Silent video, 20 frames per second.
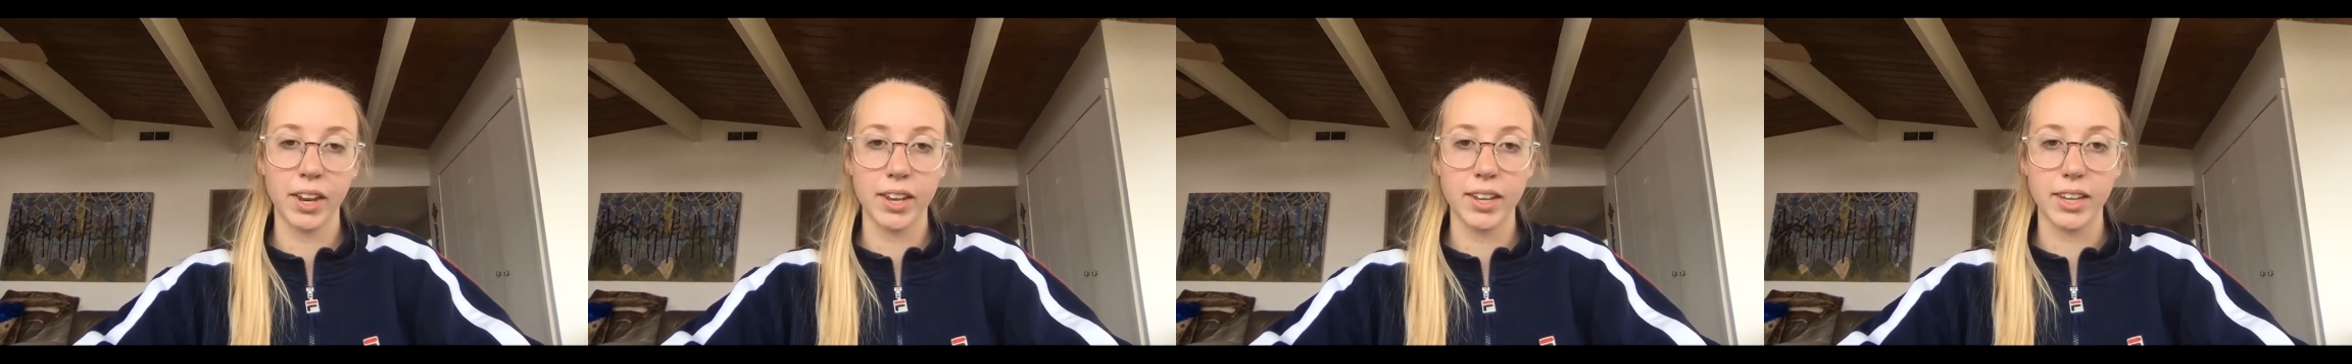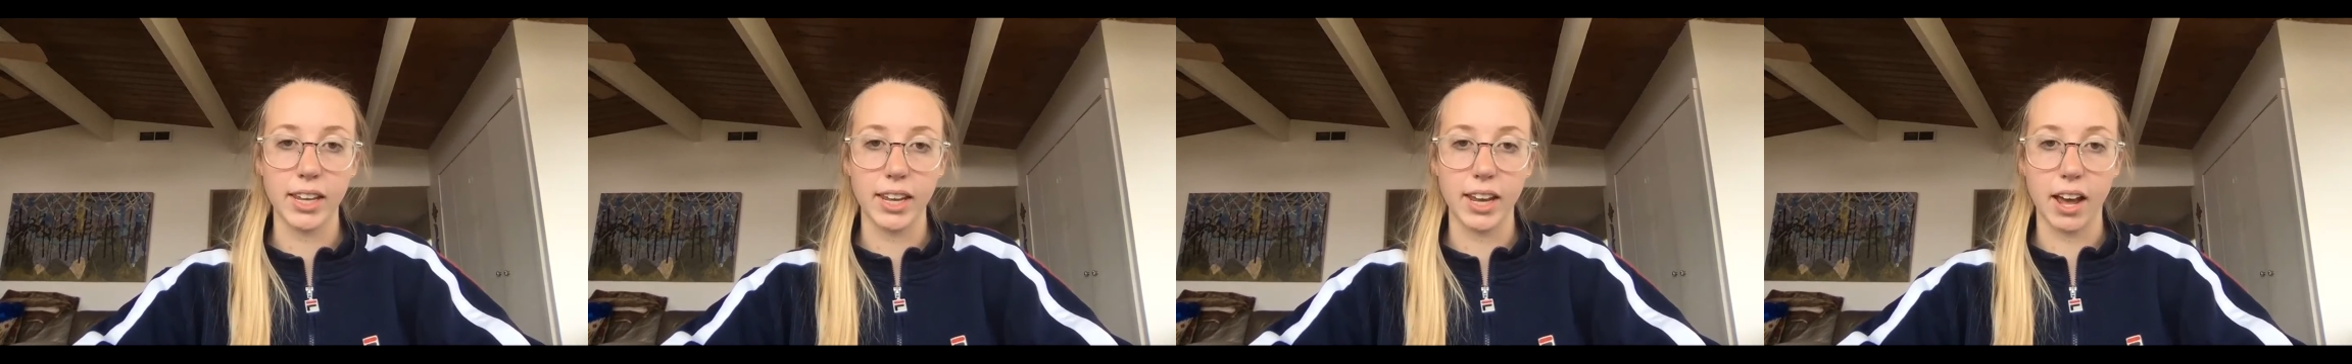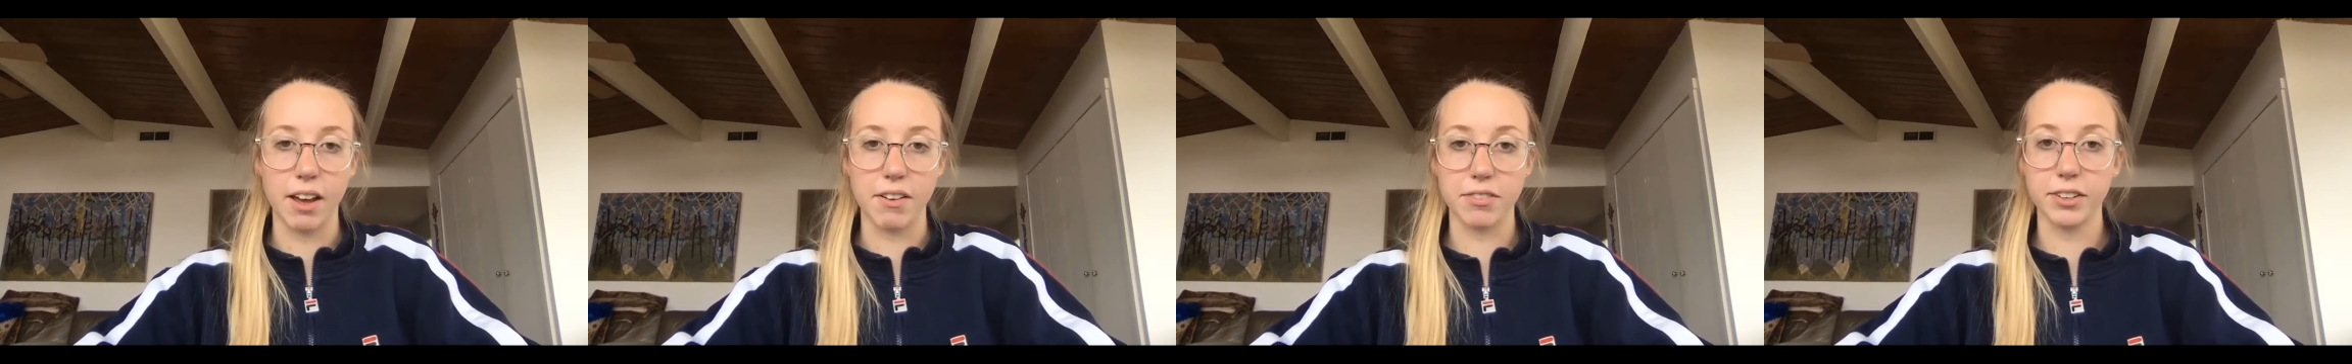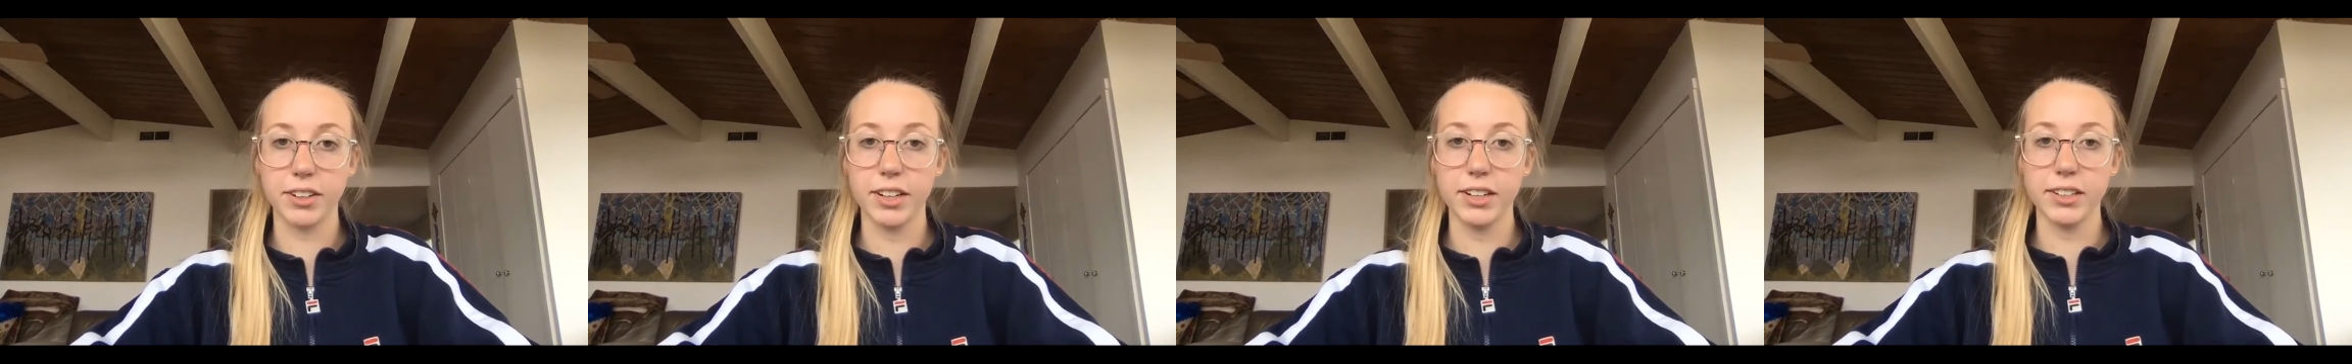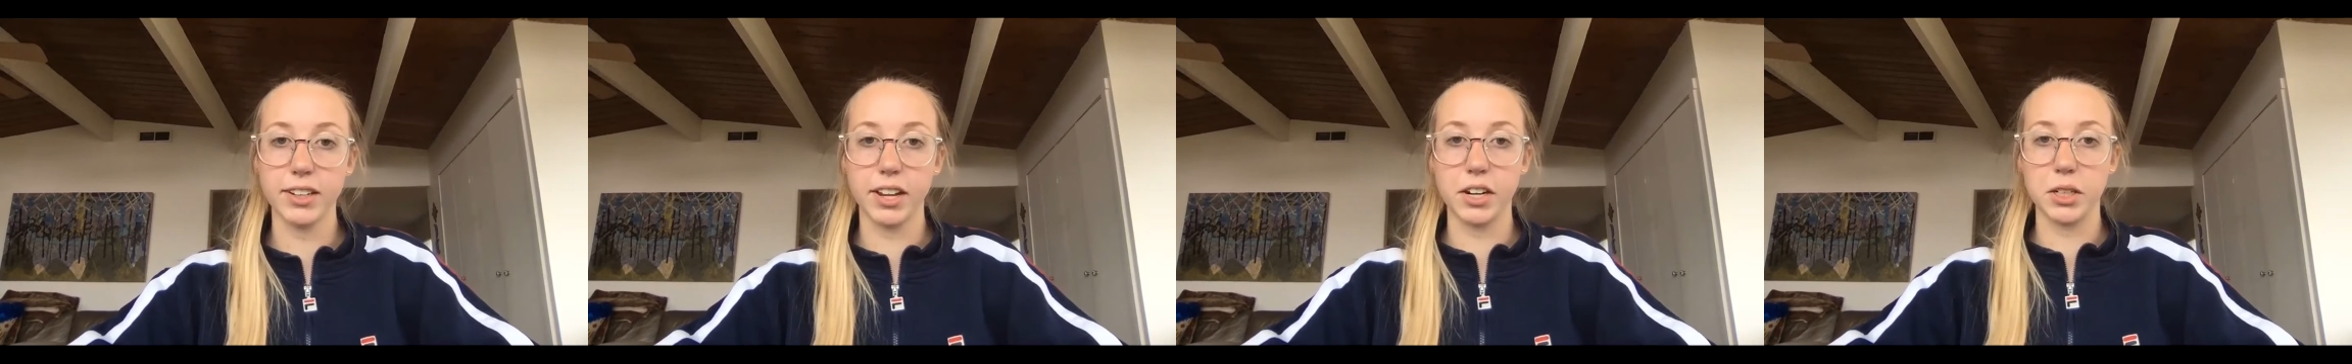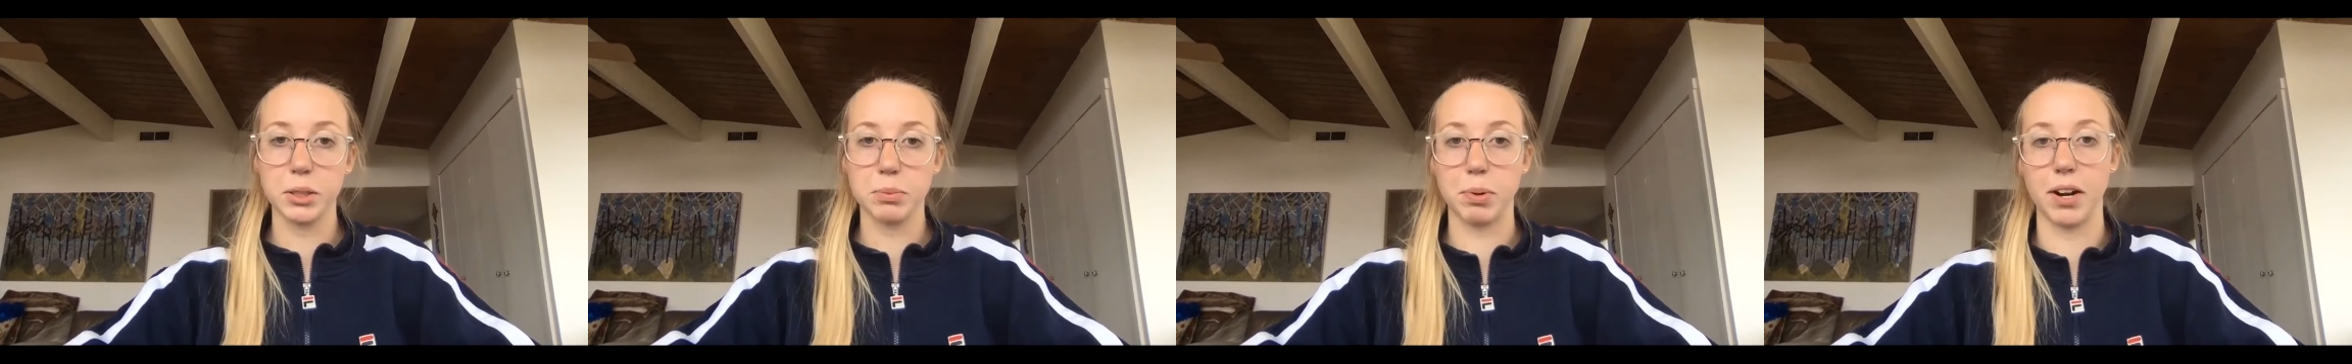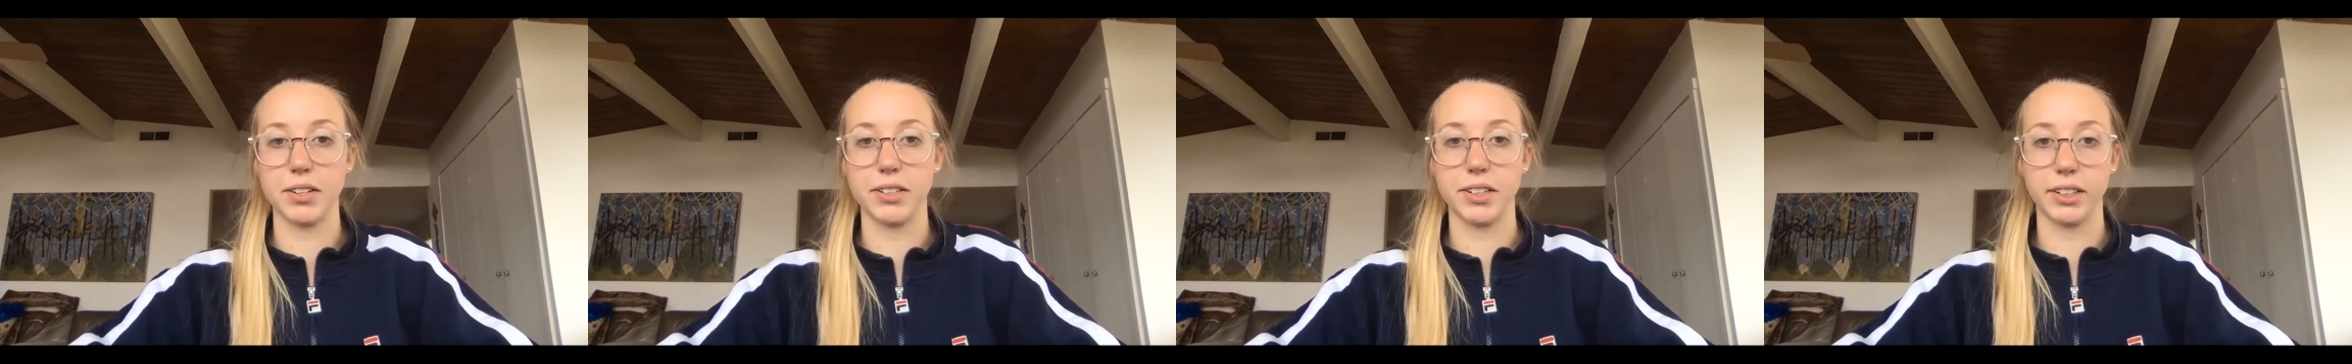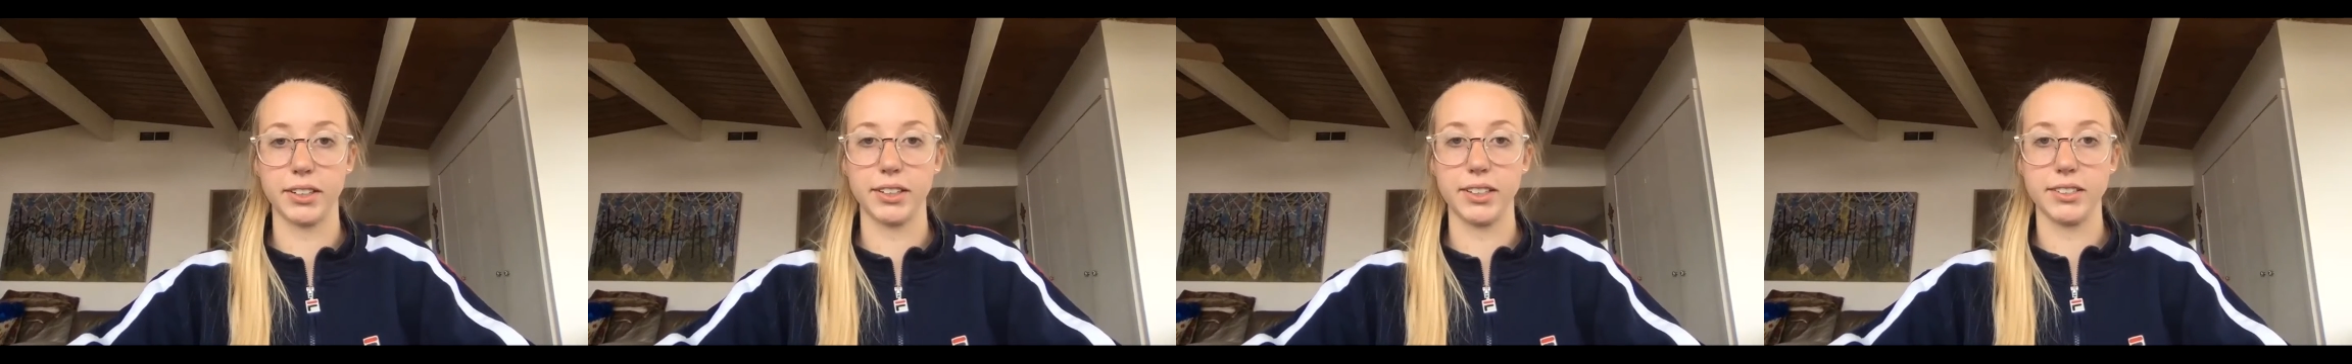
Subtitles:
The African Letters Project